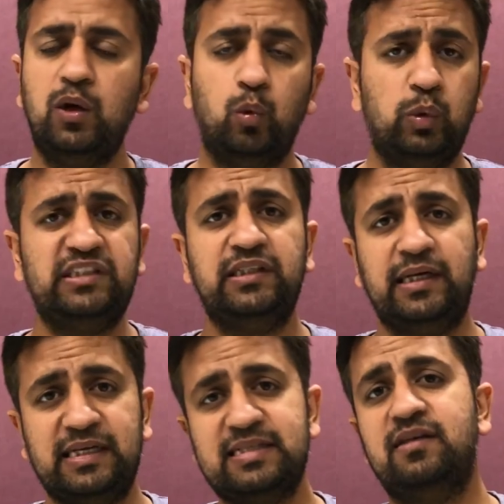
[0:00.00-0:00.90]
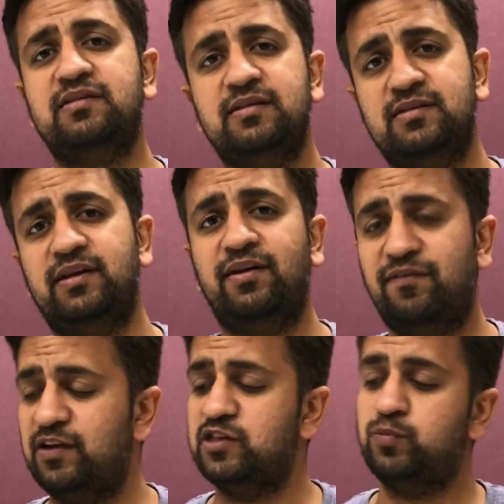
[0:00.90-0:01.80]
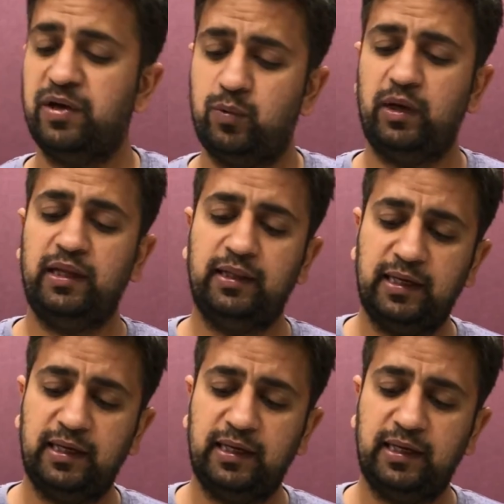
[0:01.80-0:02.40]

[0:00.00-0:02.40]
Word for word: which discusses the difference between